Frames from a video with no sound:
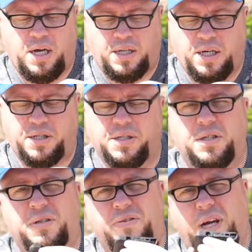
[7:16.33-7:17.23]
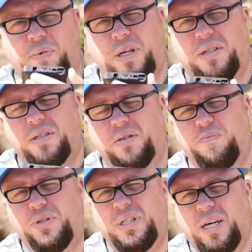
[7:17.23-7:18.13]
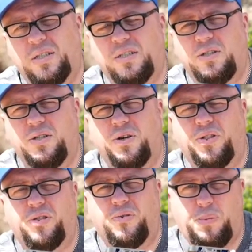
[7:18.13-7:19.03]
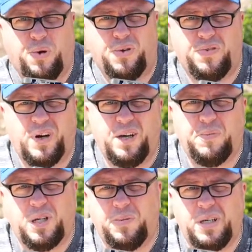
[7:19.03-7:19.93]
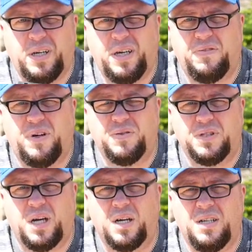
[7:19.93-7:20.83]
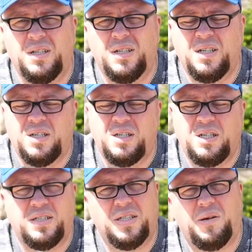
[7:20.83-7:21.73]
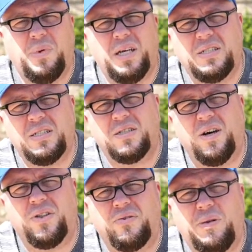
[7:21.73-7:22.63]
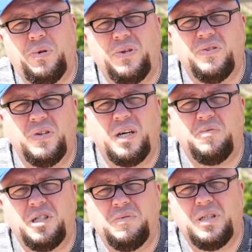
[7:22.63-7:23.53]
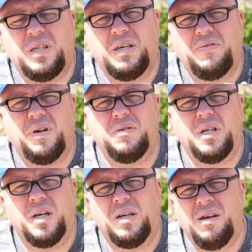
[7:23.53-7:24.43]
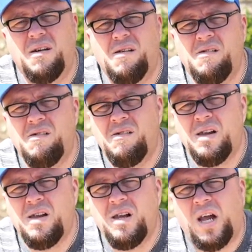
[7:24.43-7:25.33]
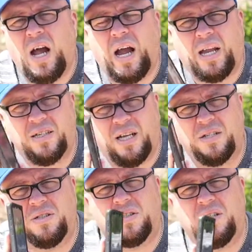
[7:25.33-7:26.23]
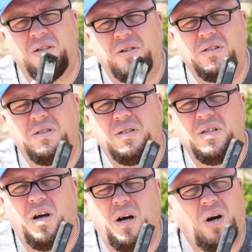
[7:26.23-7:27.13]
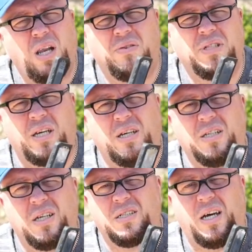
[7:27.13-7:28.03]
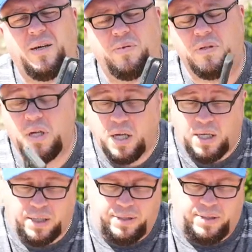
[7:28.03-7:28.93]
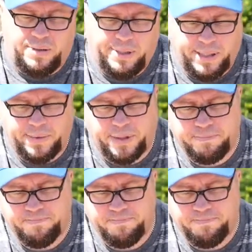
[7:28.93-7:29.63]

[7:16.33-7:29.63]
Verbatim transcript: And then there's another flap here to protect your three point five millimeter headphone jack. Isn't that amazing? It's got a three point five millimeter headphone jack. I guess that took courage. I'm taking digs at Apple. Anyway,